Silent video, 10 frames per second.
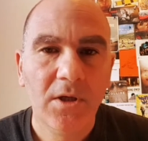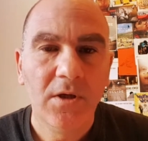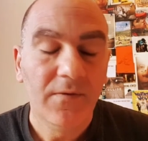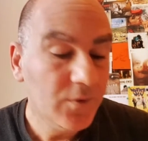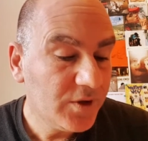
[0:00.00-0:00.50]

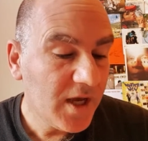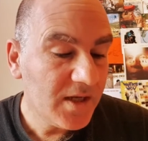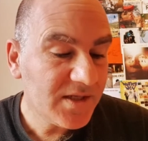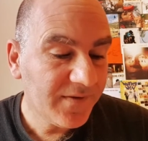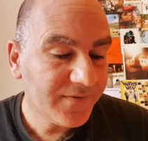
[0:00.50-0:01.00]
Few
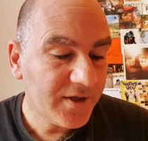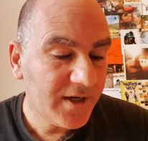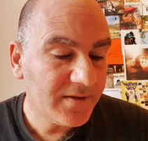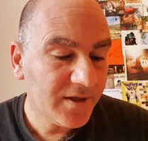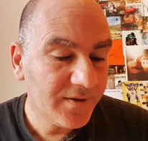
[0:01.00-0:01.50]
days after I
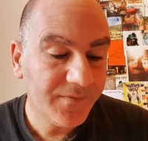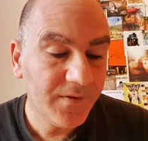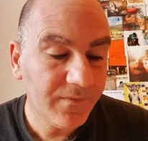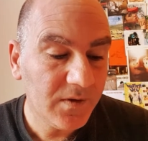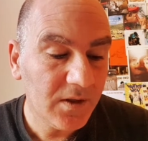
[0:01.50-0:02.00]
turned
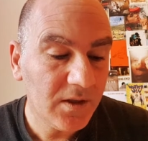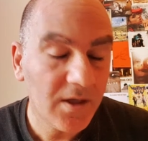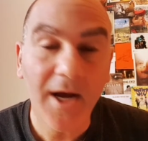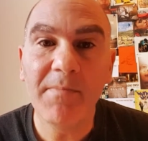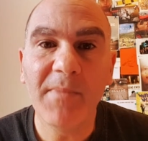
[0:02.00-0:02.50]
50,
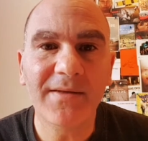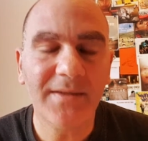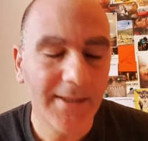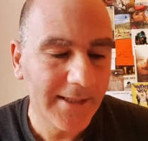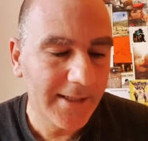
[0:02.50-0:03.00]
I met
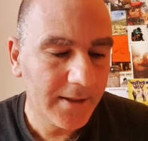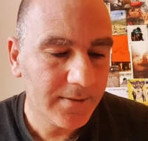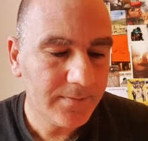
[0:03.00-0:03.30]
Alina.